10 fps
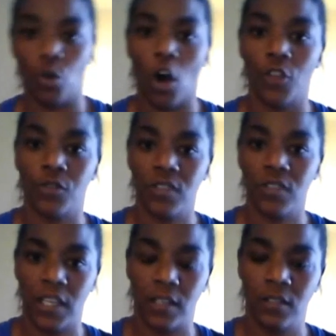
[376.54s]
all those
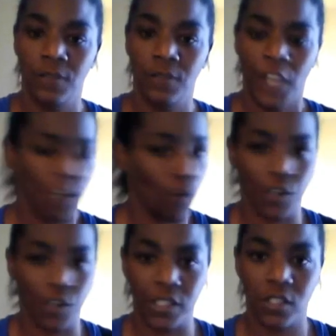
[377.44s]
things in
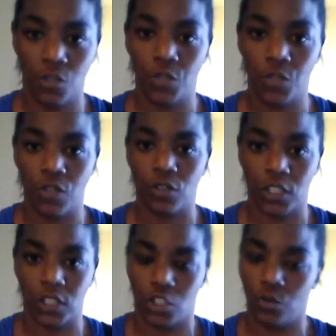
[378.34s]
order to see the results
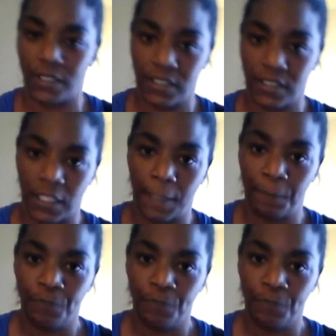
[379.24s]
that you want to see.